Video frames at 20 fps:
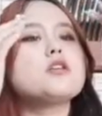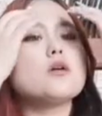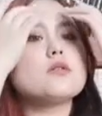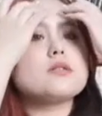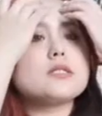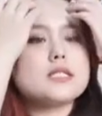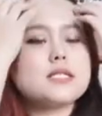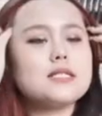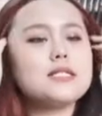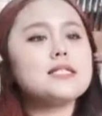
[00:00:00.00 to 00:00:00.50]

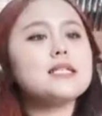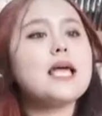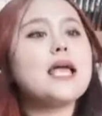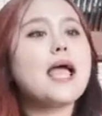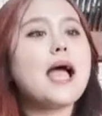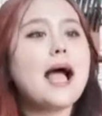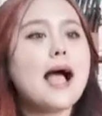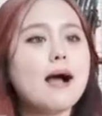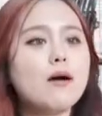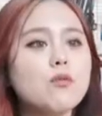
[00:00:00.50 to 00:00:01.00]
So
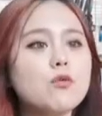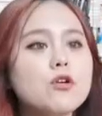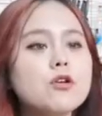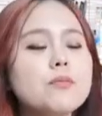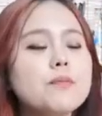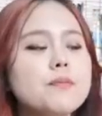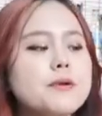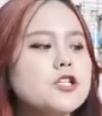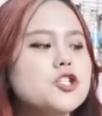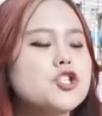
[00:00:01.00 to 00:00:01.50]
today I
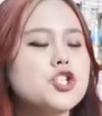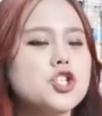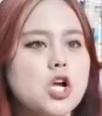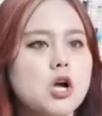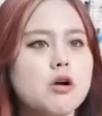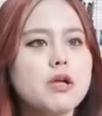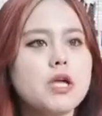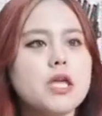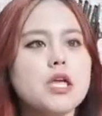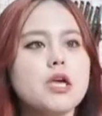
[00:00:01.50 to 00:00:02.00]
will be
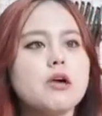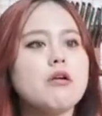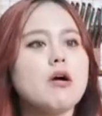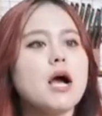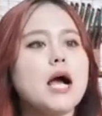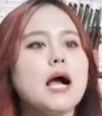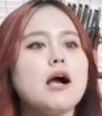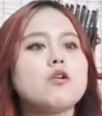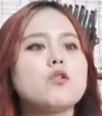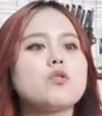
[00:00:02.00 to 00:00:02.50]
showing you
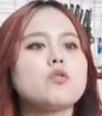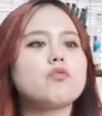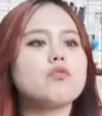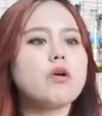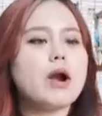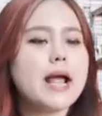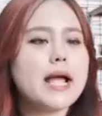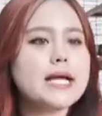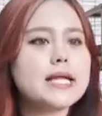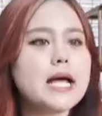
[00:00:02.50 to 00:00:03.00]
how
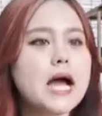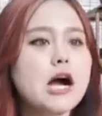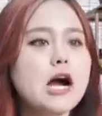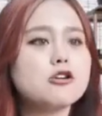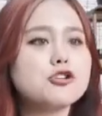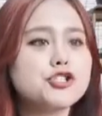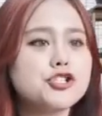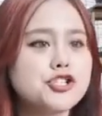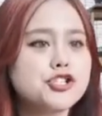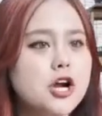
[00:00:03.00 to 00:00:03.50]
great,
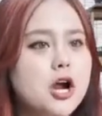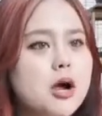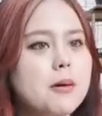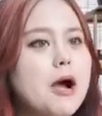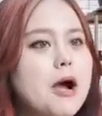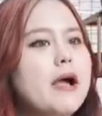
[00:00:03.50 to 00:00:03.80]
how sharp,